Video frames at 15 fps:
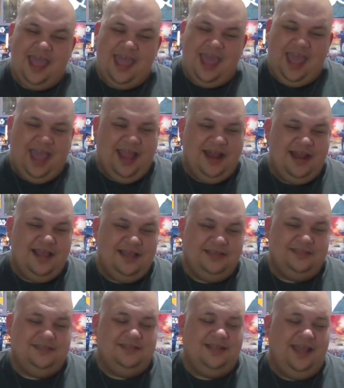and
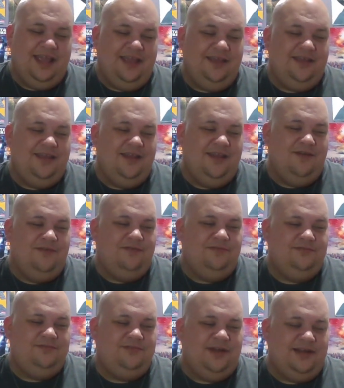he's like
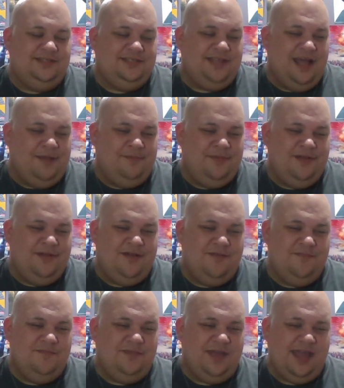trying to stop
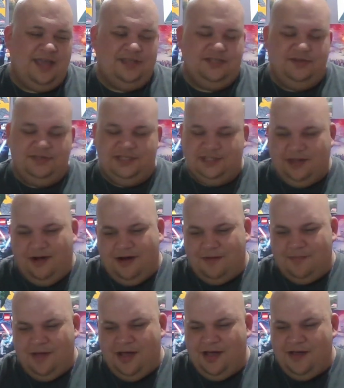him. He shoots his
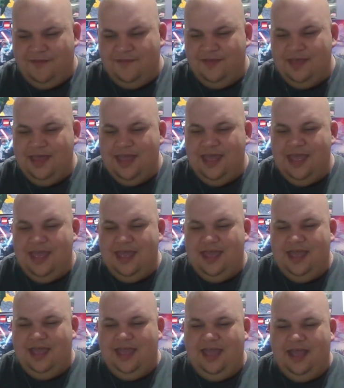arm off.
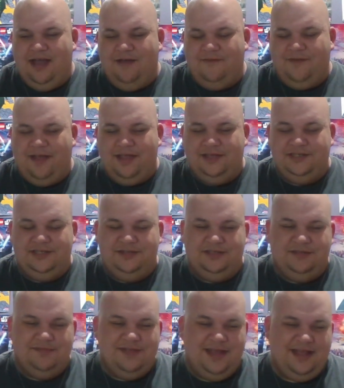He finally shoots
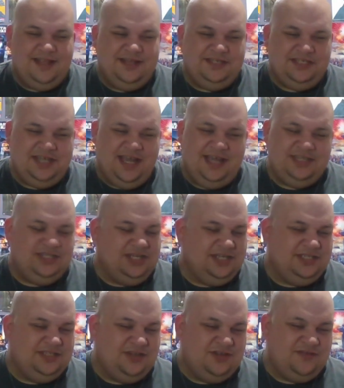him like in the chest. Chucky
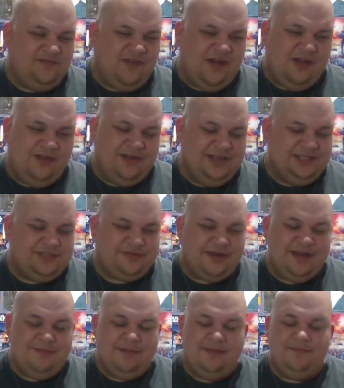starts falling. He's
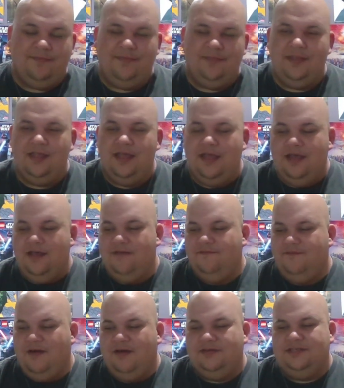screaming,
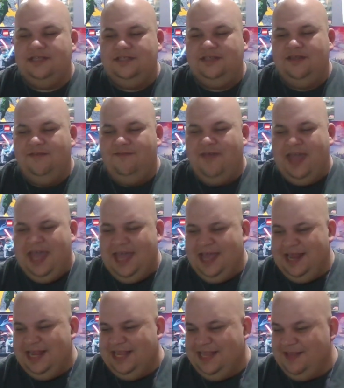falls into the
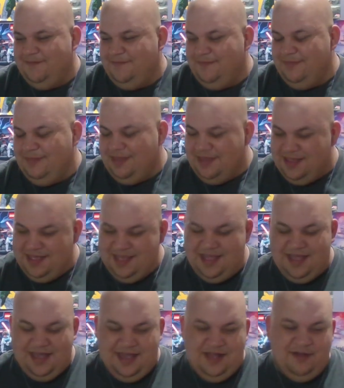fan.
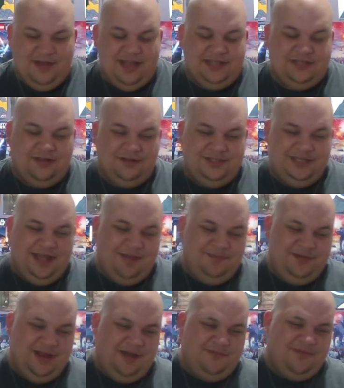Gets all
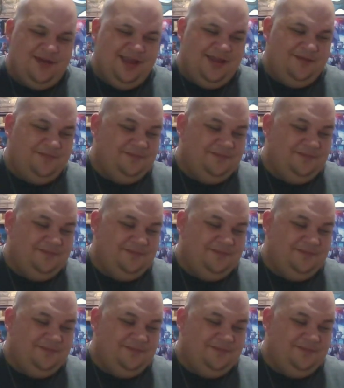chopped up, right?